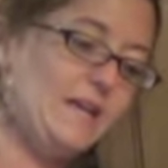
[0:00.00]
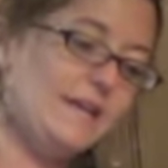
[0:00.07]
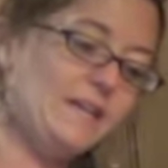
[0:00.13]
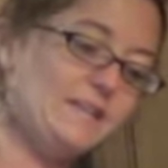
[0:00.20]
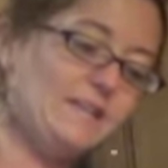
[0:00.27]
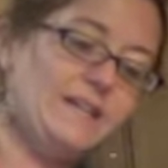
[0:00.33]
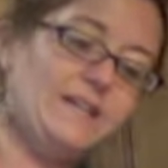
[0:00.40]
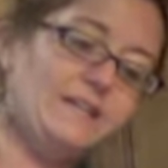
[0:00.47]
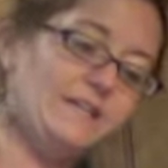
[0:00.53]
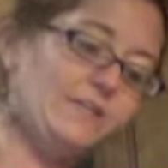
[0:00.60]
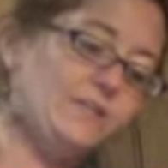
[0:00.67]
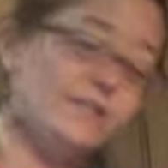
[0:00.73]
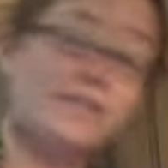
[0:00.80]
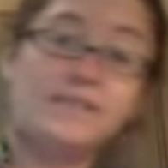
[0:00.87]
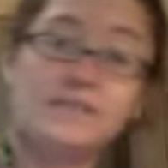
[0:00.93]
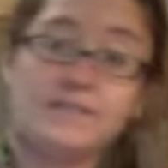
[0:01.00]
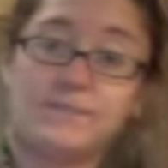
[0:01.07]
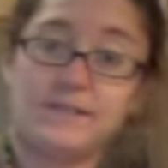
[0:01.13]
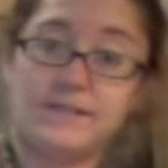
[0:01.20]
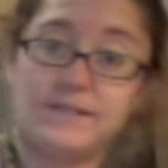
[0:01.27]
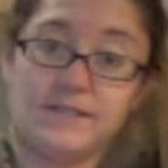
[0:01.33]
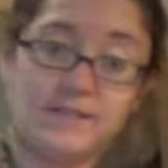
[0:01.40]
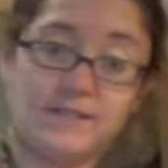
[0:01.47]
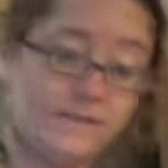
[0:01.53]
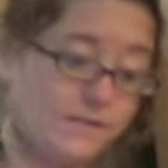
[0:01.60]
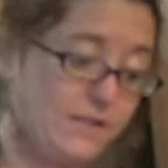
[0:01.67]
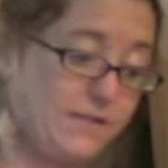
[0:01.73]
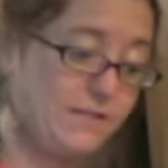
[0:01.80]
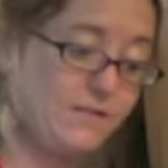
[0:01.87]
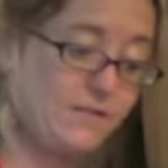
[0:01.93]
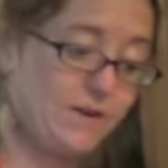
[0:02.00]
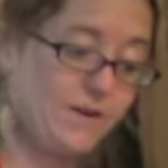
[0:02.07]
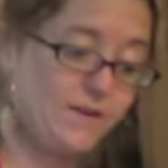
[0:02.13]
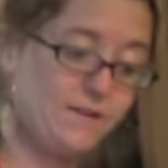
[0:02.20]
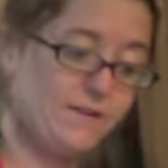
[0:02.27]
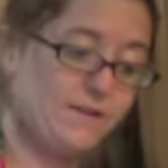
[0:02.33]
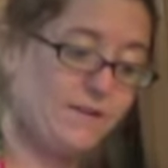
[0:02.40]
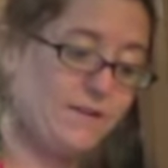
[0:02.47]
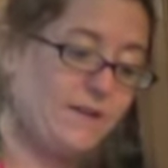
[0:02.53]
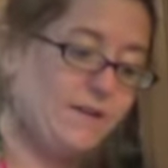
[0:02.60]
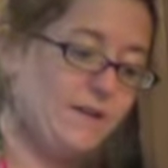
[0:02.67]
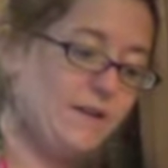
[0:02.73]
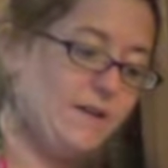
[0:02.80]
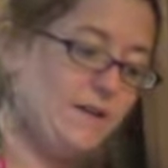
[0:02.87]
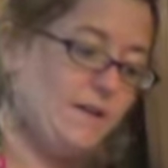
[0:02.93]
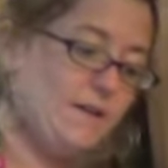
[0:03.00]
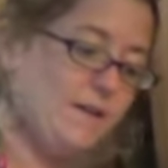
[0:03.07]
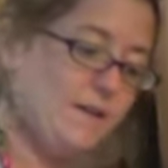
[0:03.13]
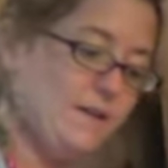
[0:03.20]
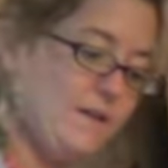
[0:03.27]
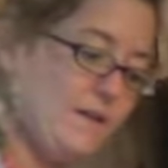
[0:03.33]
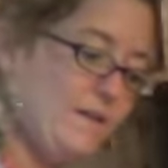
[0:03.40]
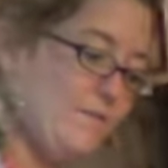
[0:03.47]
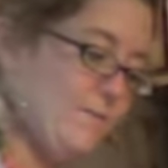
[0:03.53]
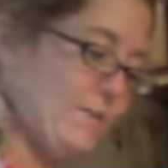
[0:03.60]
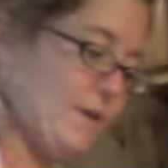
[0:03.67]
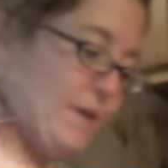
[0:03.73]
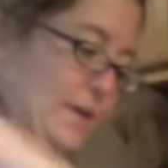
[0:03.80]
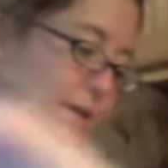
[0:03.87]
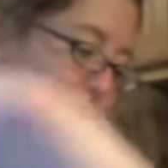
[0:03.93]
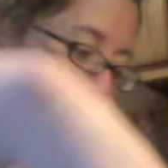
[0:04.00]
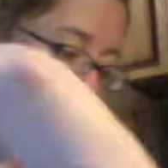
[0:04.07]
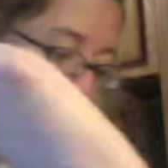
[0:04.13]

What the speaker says: It's not nearly as amazing as Leah's garden, but